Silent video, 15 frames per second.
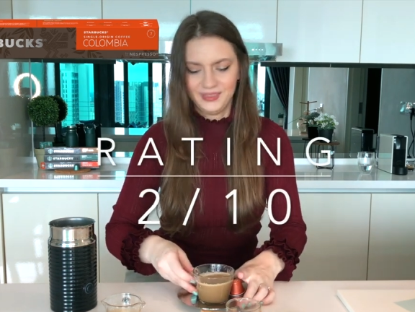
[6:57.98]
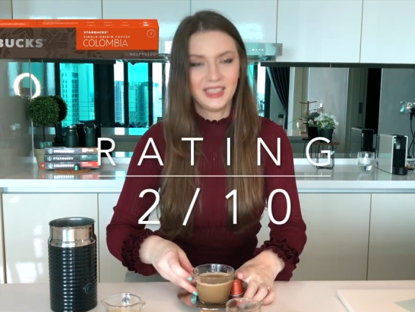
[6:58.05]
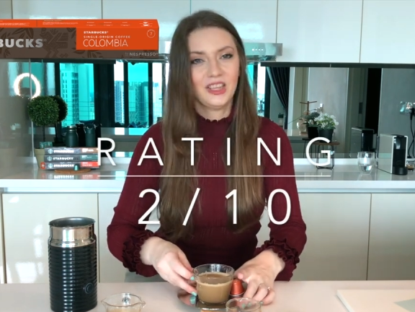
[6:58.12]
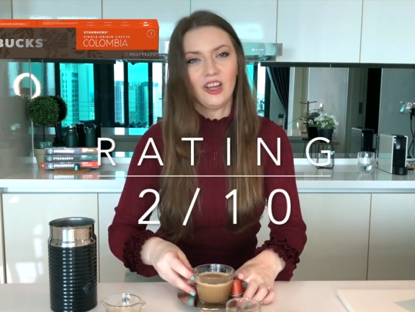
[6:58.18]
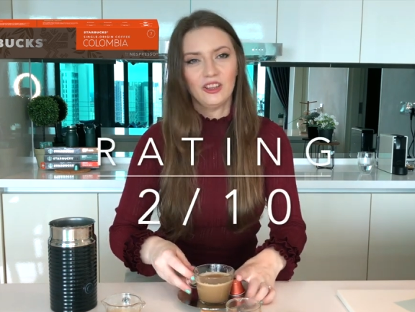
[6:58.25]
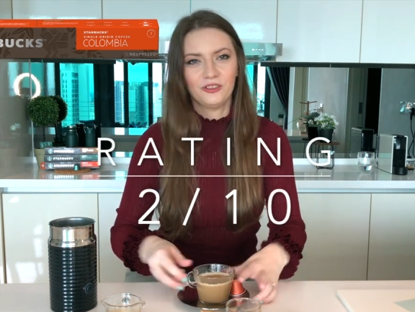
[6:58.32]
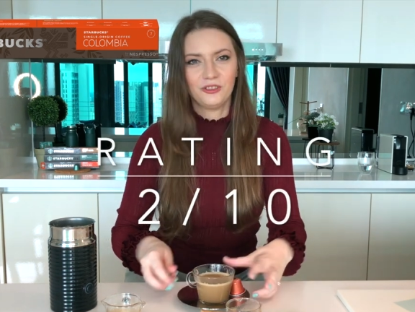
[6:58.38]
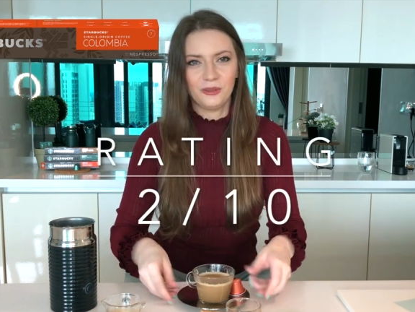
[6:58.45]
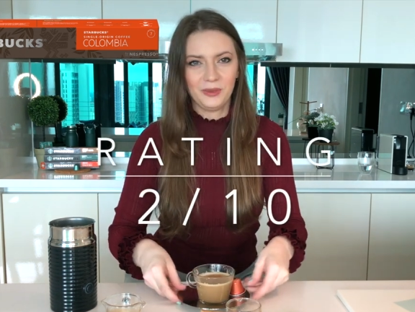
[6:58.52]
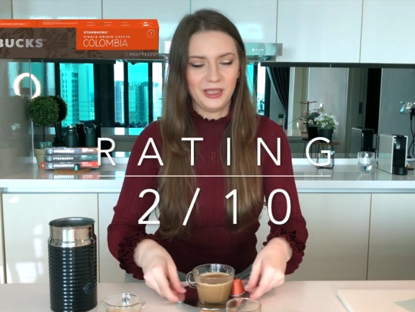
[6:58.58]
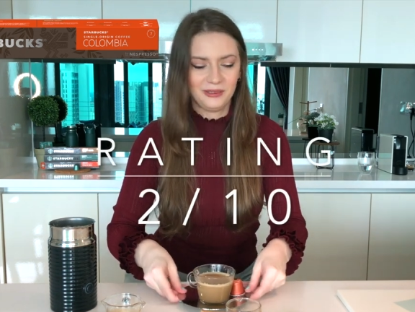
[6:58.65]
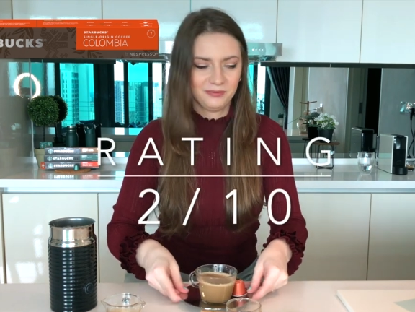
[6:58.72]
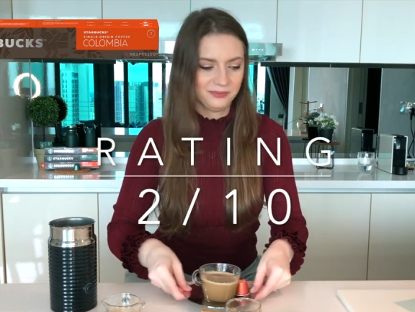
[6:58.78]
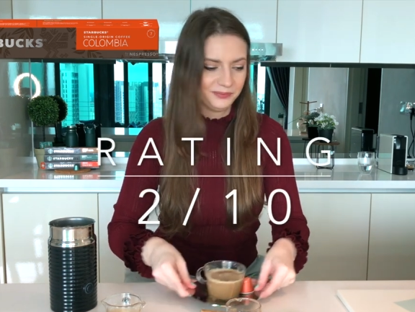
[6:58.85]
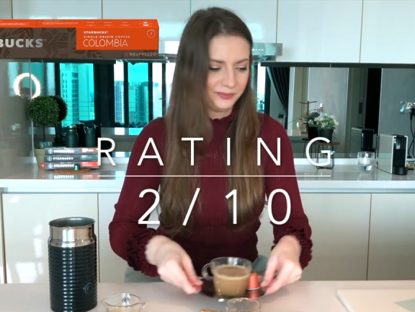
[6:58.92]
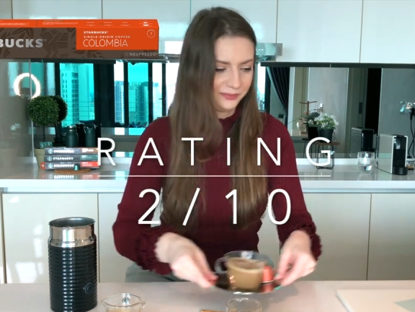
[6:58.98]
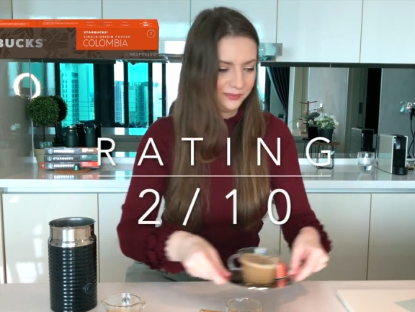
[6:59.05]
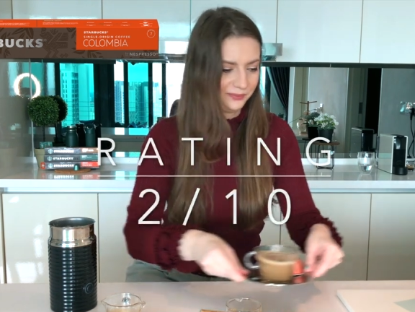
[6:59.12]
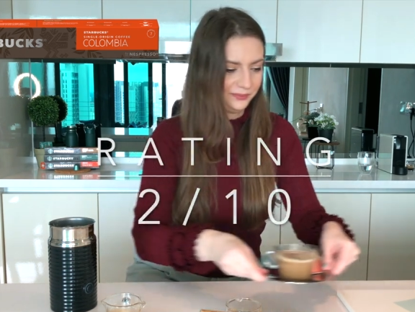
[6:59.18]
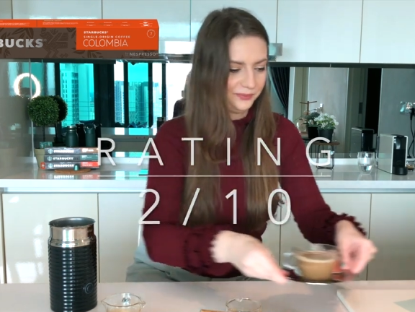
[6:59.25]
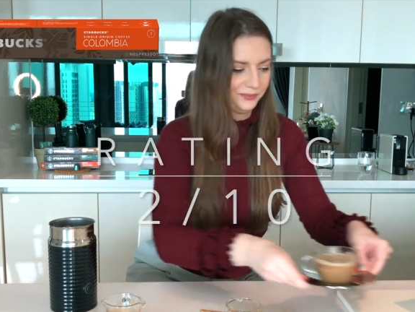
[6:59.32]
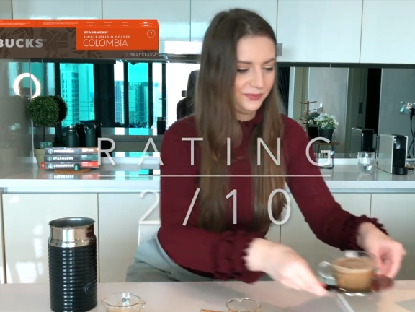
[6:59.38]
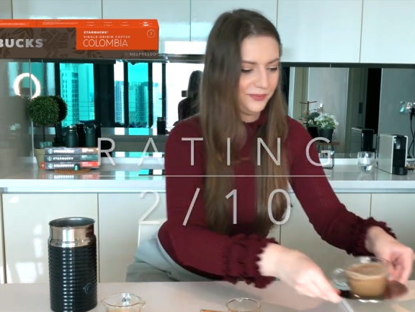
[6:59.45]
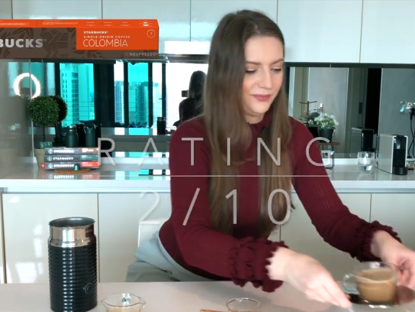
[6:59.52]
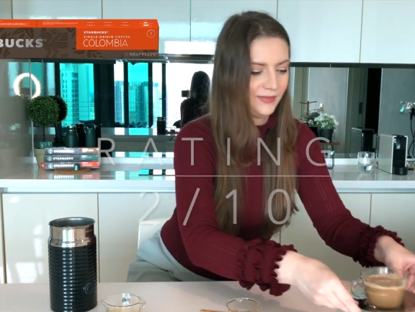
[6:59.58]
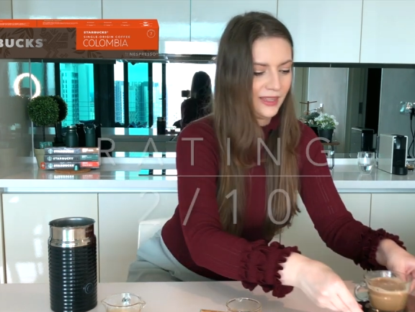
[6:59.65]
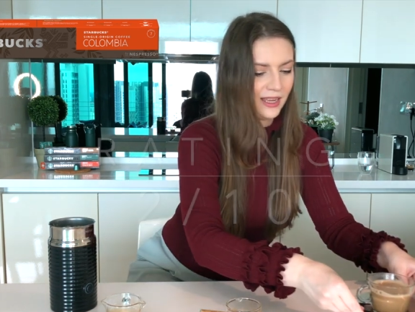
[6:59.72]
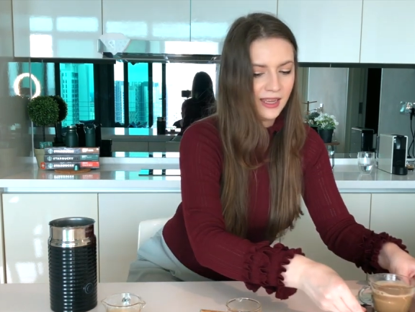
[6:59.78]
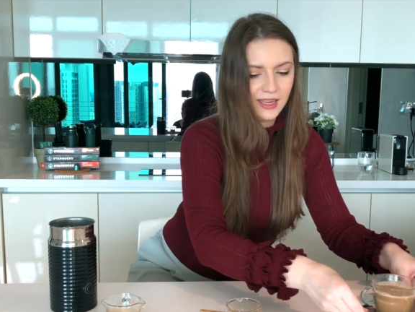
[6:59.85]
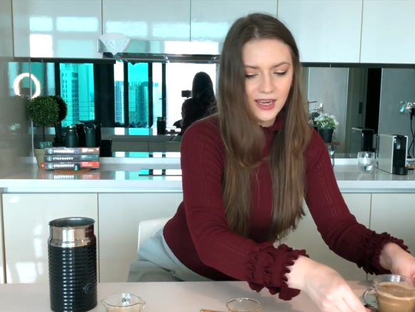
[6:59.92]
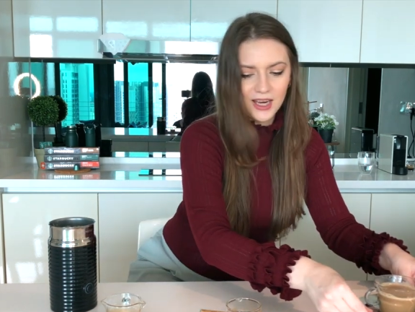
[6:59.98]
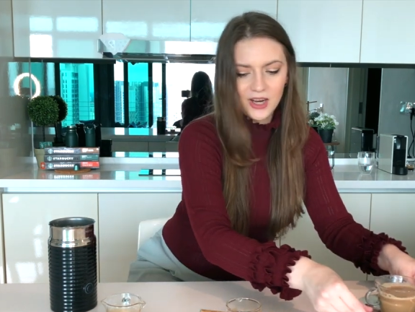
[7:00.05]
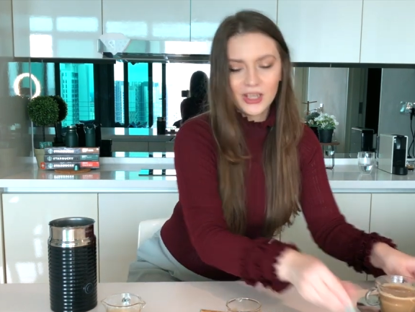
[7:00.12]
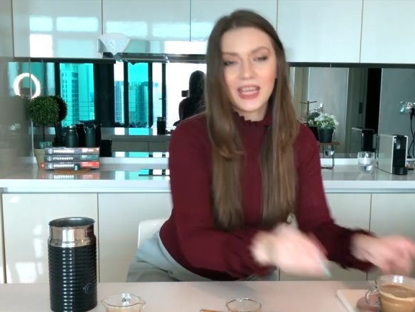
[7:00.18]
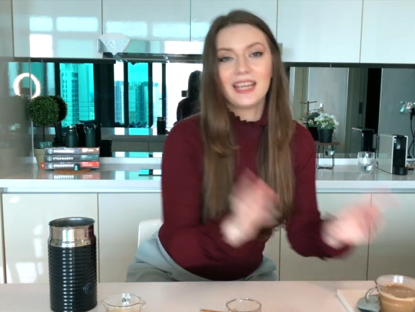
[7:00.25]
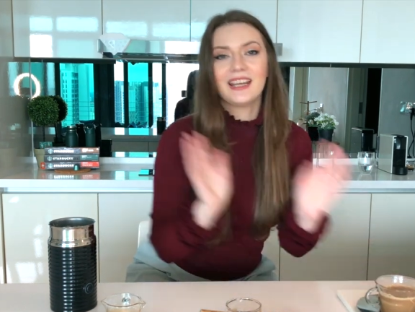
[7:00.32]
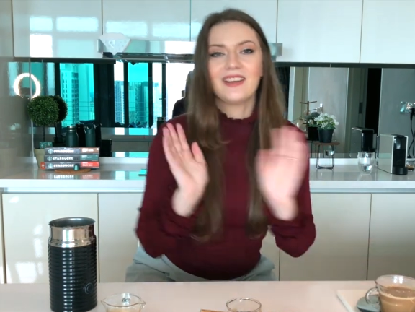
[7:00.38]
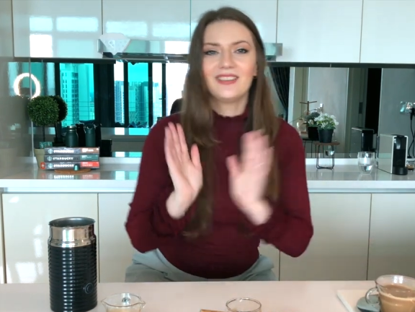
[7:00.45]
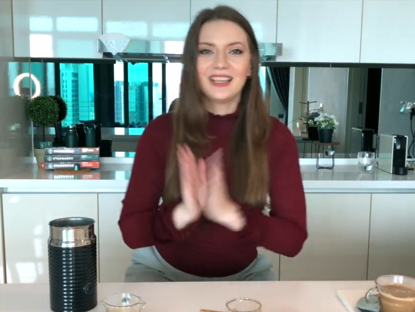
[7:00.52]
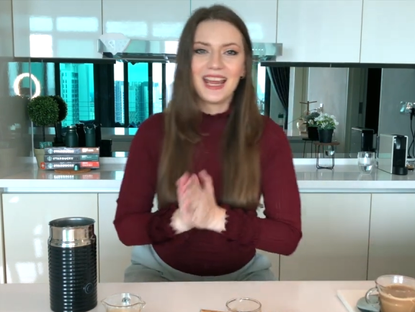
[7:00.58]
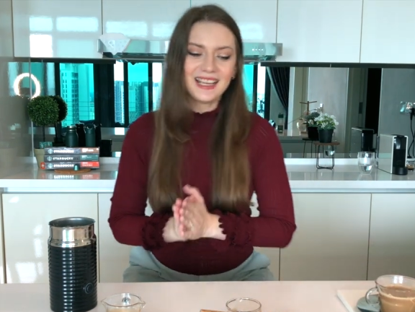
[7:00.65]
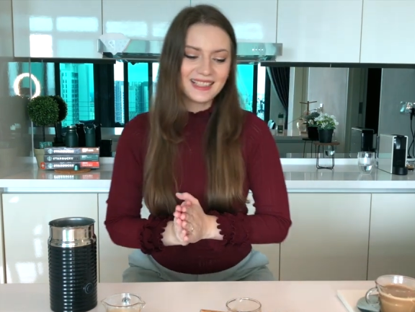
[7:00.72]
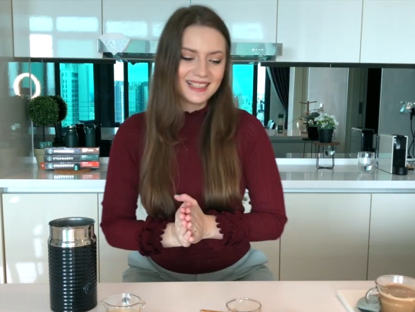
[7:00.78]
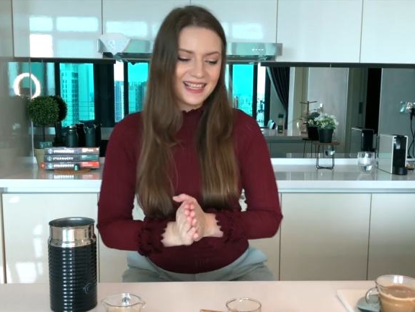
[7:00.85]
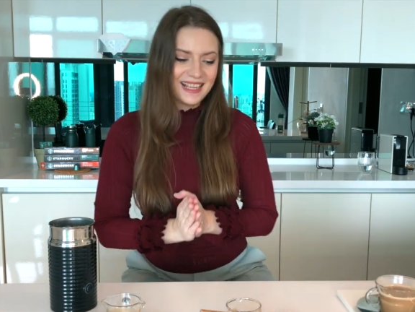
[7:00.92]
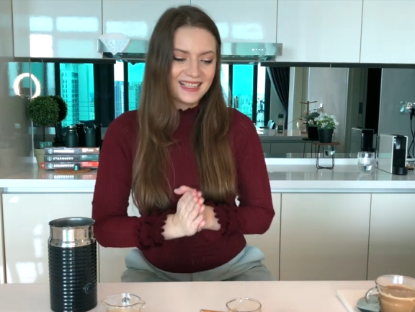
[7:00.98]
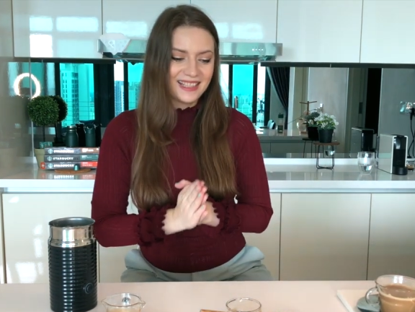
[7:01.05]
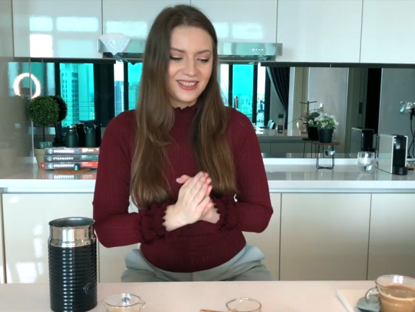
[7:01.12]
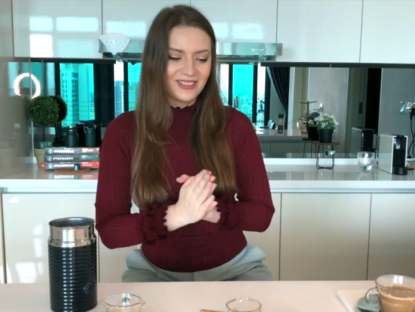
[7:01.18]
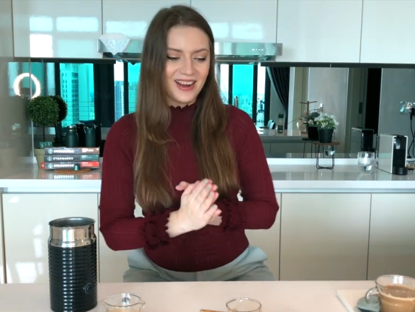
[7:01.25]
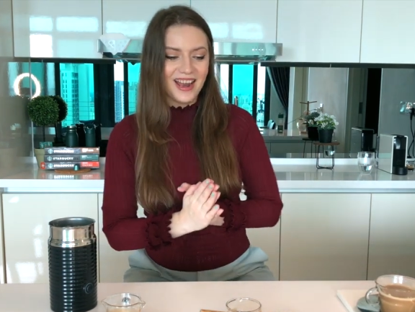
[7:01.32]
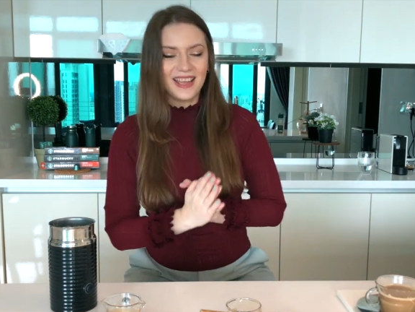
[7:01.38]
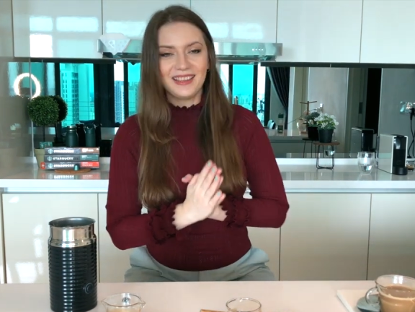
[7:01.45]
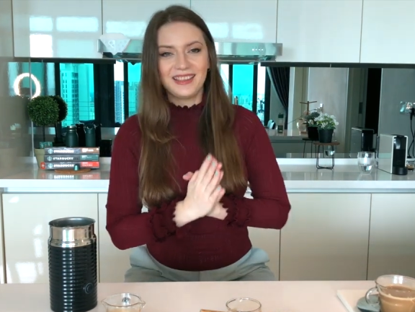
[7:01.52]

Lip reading: Not for me. Okay, now next let's try